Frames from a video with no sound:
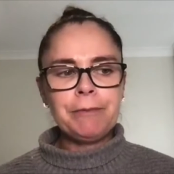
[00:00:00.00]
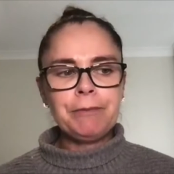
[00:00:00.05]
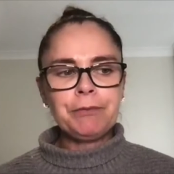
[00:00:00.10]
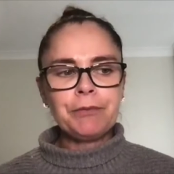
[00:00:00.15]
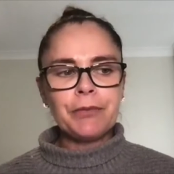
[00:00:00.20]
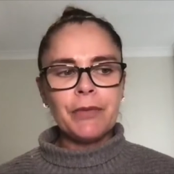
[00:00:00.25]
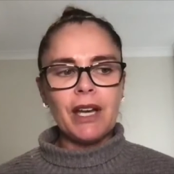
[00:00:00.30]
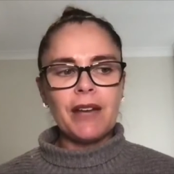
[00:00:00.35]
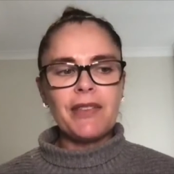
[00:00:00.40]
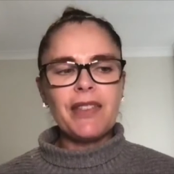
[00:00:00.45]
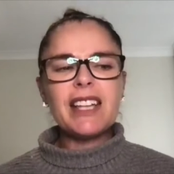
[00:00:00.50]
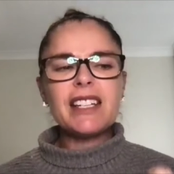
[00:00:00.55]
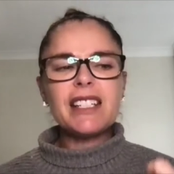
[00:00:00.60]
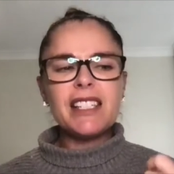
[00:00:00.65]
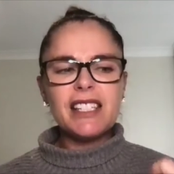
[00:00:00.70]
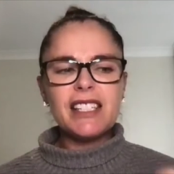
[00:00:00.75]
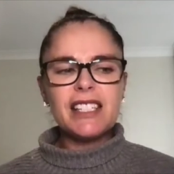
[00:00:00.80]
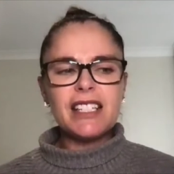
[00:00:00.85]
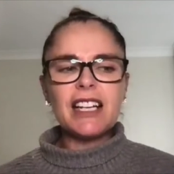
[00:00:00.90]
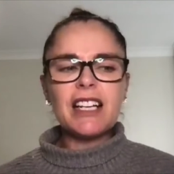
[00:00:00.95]
and they'd
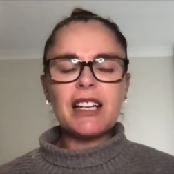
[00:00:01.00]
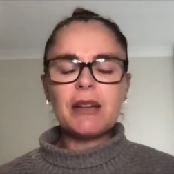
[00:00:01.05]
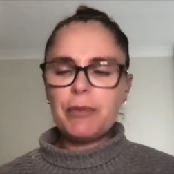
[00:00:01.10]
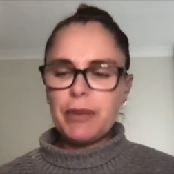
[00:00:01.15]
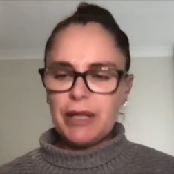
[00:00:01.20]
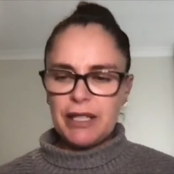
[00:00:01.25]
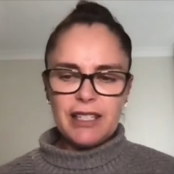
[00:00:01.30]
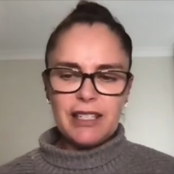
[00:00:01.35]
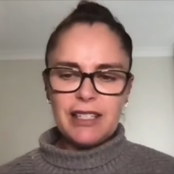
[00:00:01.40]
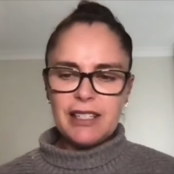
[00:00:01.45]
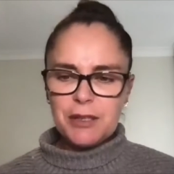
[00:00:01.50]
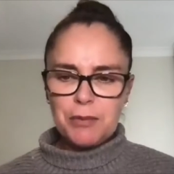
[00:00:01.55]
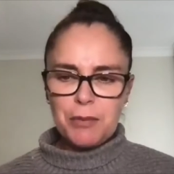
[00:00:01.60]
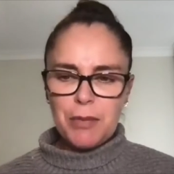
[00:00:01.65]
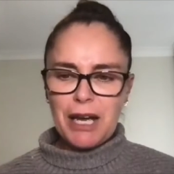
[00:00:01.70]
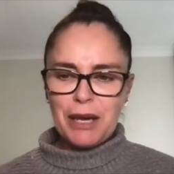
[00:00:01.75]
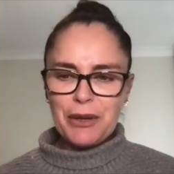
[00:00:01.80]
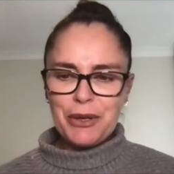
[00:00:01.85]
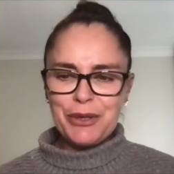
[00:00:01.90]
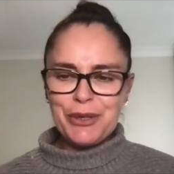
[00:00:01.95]
stuck a bit in its
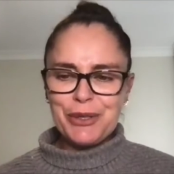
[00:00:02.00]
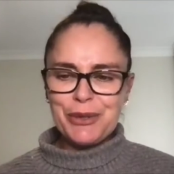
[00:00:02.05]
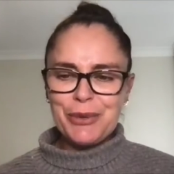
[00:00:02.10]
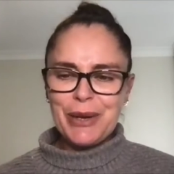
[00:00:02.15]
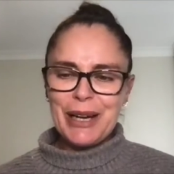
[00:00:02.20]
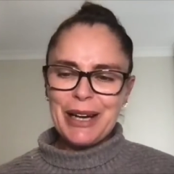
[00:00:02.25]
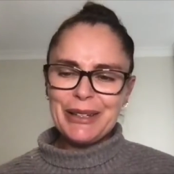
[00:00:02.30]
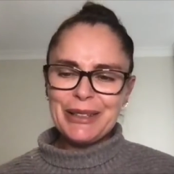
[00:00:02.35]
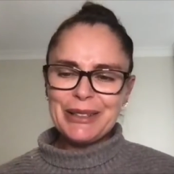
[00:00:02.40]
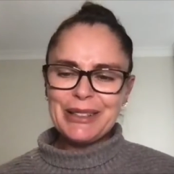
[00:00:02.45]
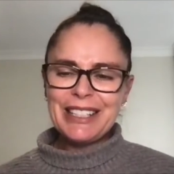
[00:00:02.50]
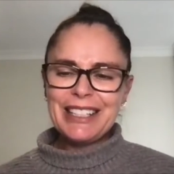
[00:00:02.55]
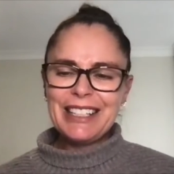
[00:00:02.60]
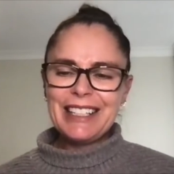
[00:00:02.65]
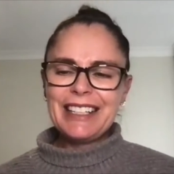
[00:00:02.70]
mouth as well.